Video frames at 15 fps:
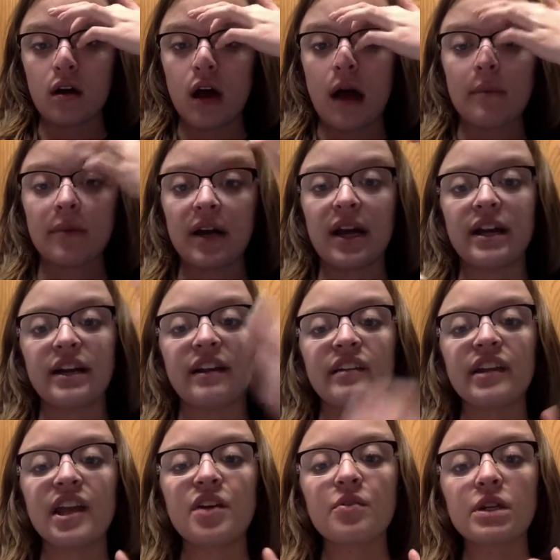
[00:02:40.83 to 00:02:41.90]
comprehending
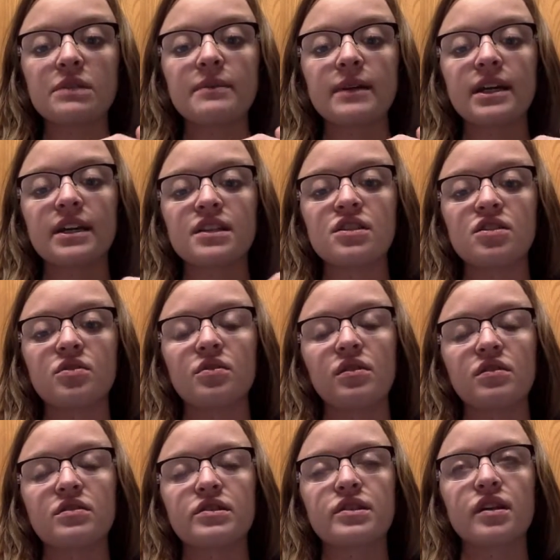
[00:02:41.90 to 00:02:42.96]
language because
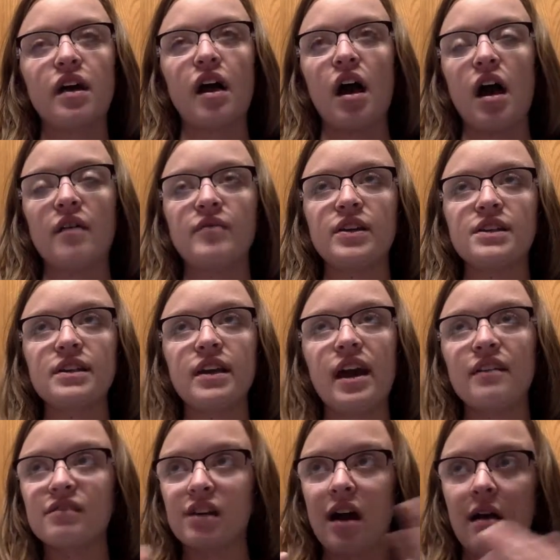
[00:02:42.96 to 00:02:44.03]
students obviously
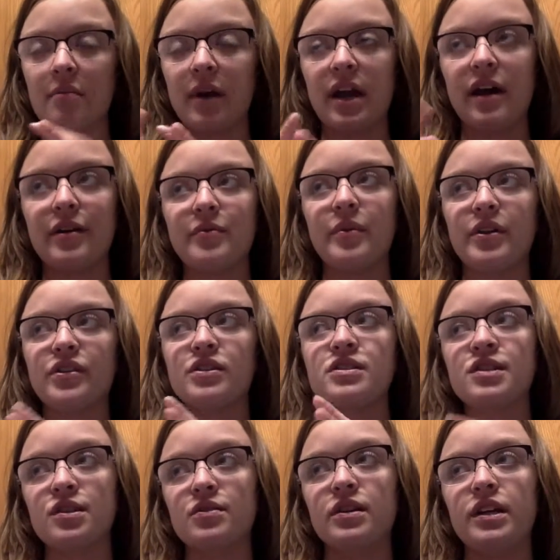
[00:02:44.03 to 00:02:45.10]
have to comprehend what other
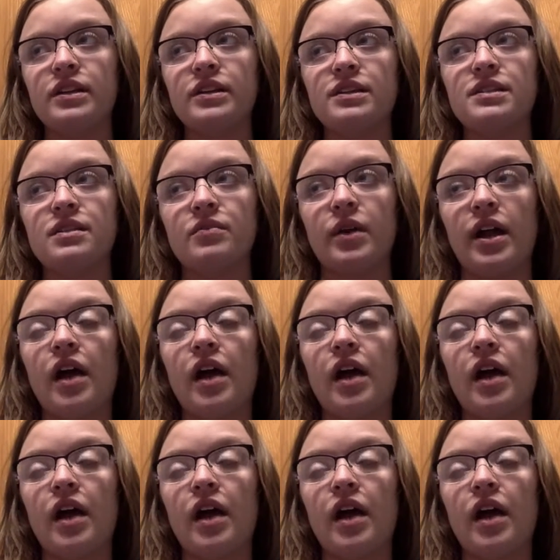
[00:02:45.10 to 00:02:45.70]
students